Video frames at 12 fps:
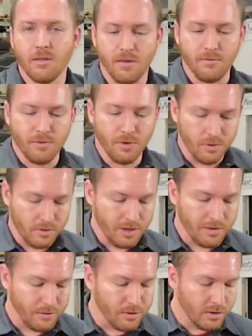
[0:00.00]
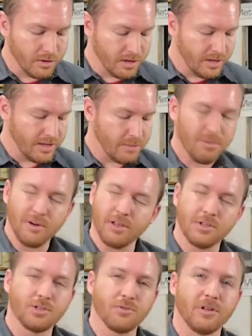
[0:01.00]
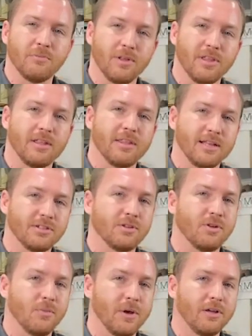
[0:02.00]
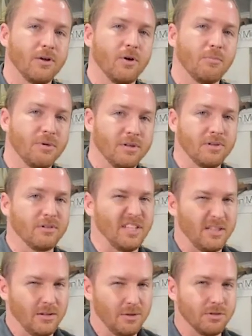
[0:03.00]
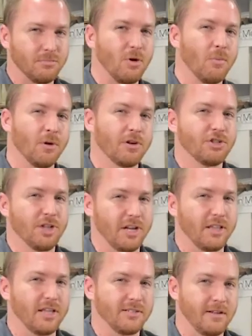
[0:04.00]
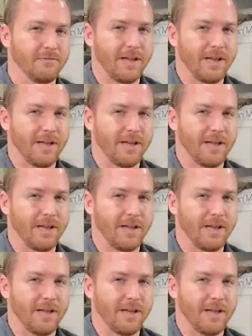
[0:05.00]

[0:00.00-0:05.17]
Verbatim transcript: if you're looking to get pretty extreme with it, that's a good way to go, but you'll need to do some homework checking that stuff